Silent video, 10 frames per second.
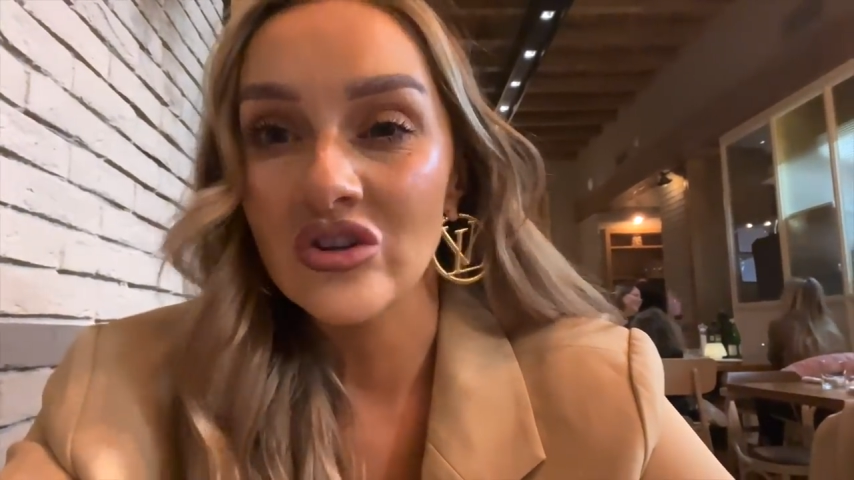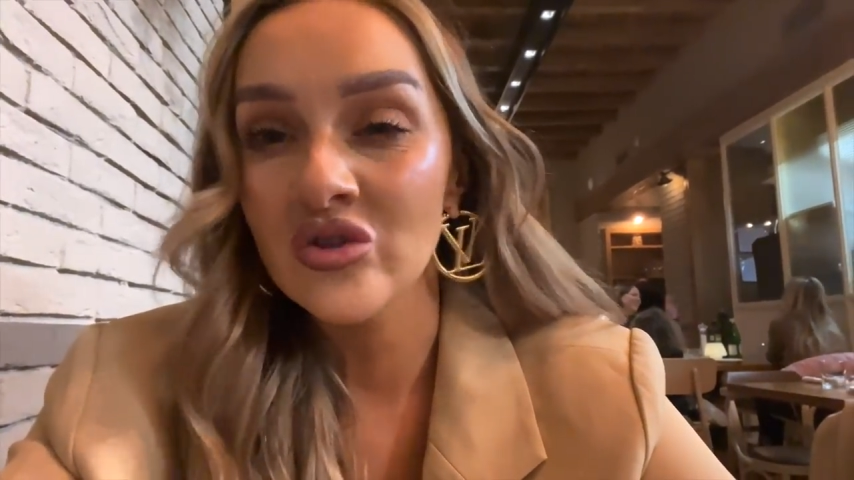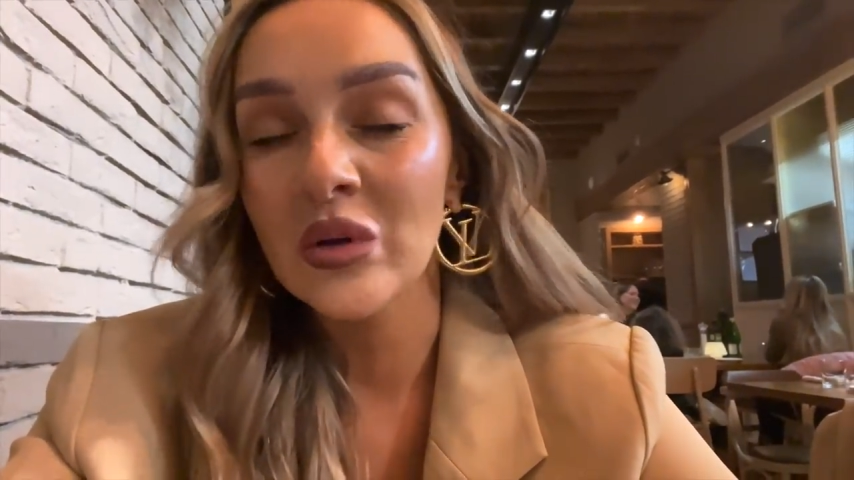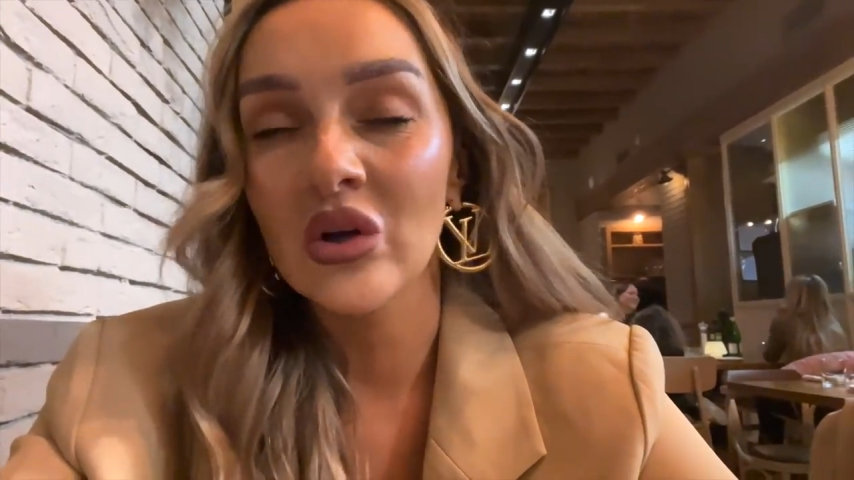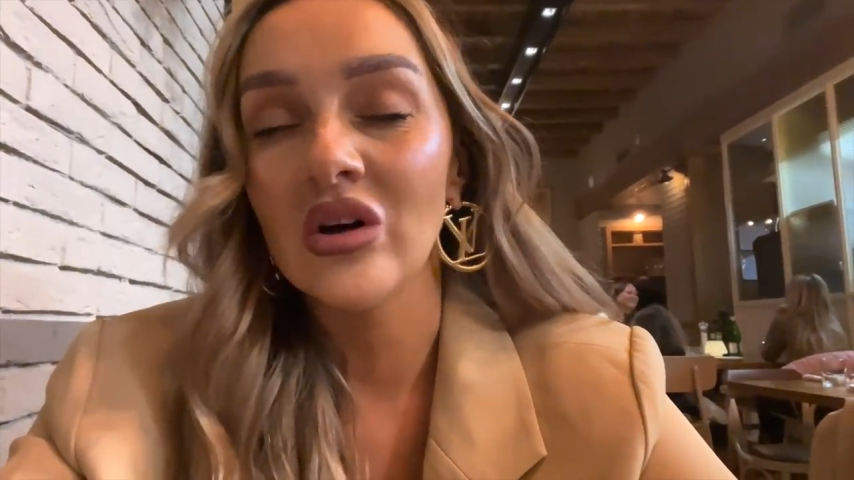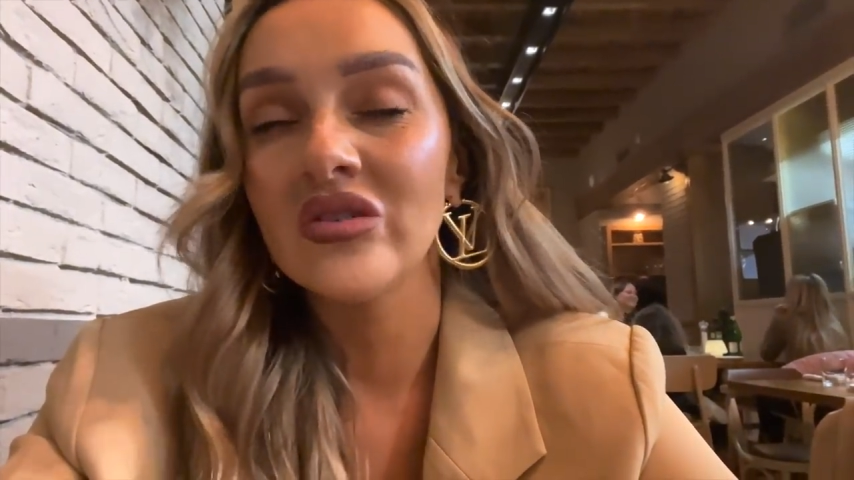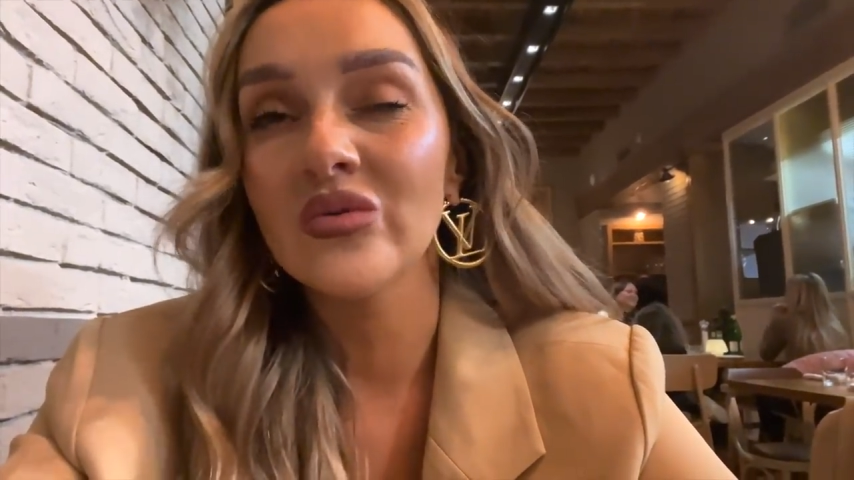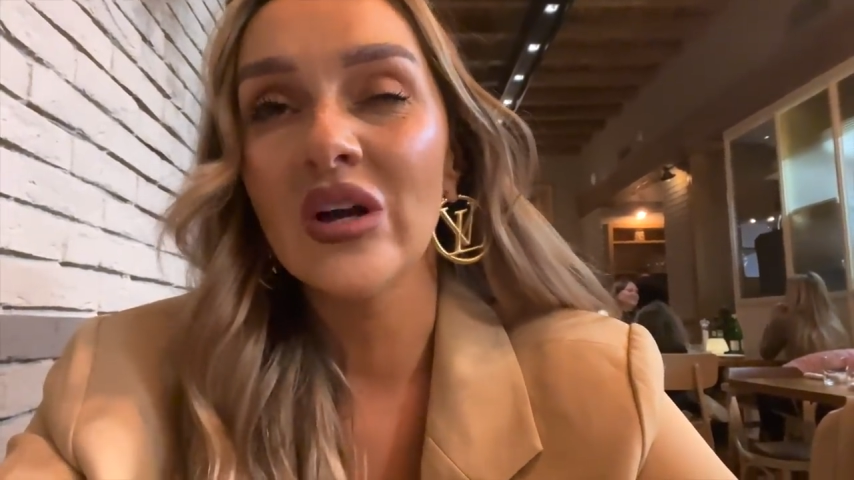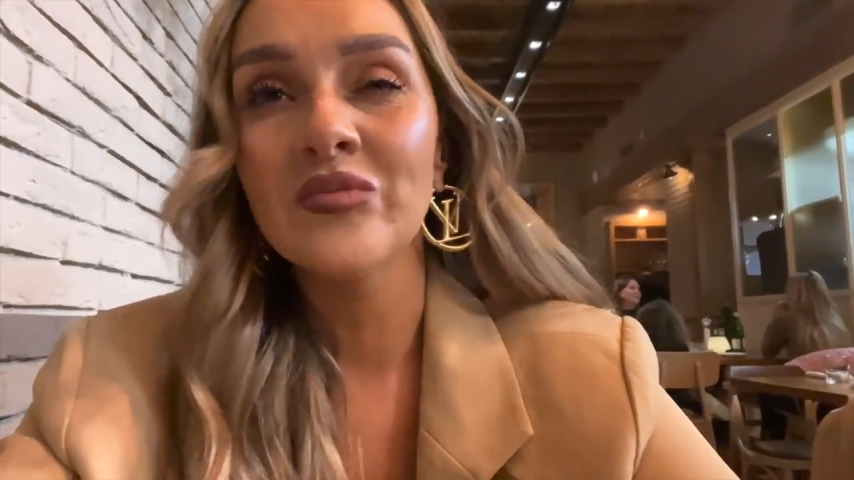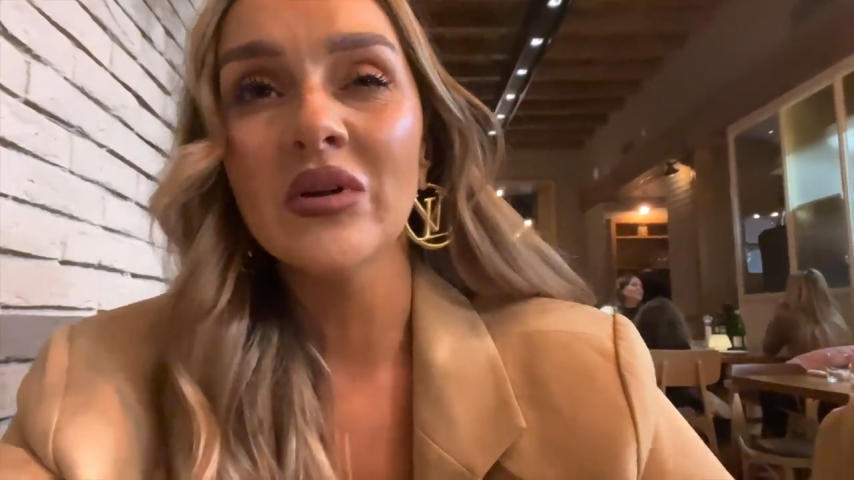just because
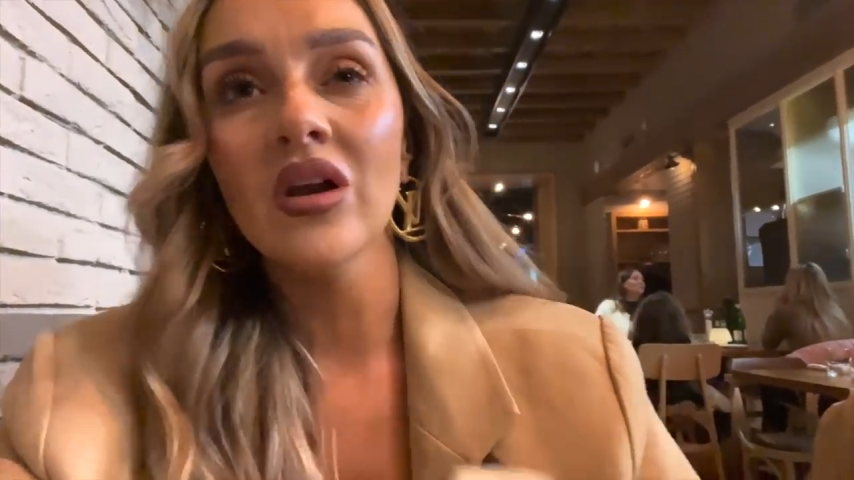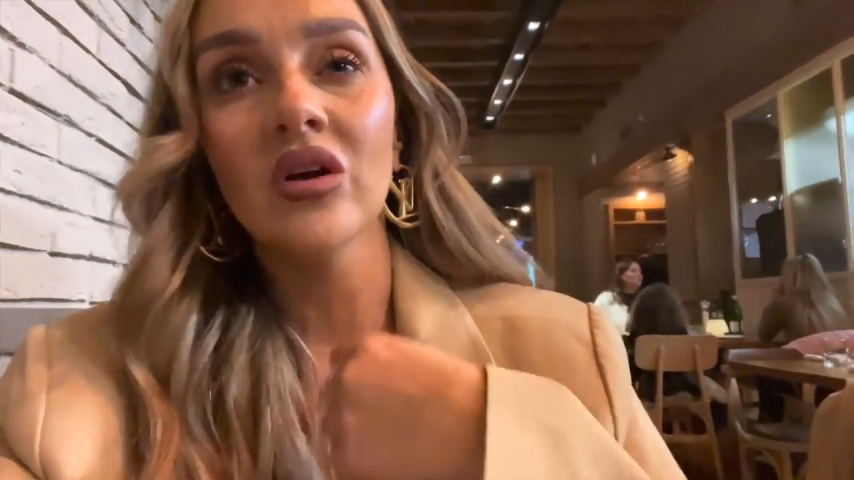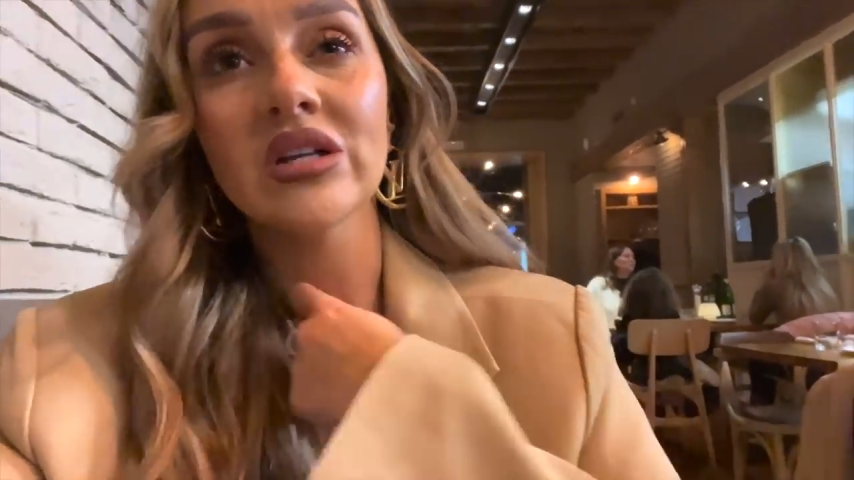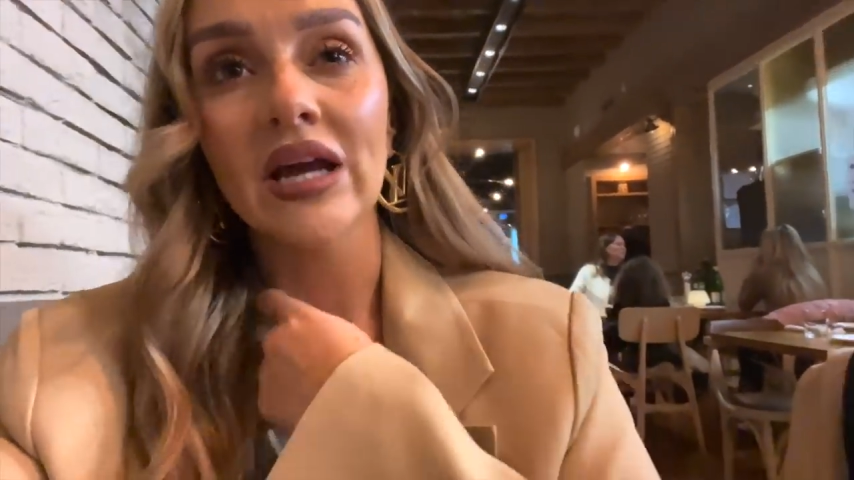it's been a long day,